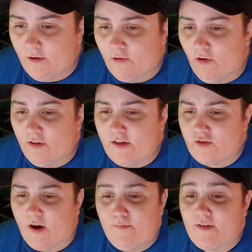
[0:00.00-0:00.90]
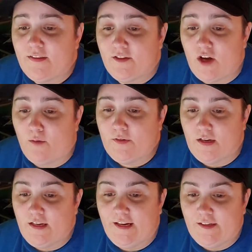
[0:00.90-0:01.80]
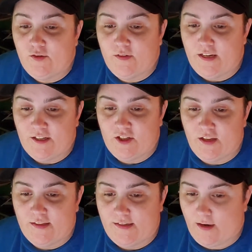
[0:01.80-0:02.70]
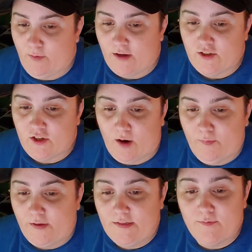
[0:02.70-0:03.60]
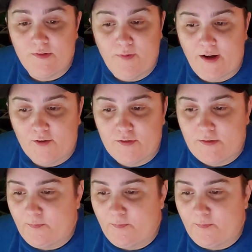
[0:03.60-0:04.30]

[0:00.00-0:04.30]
Crowley scraped the chopped onion into a dish and set about chopping some tomatoes.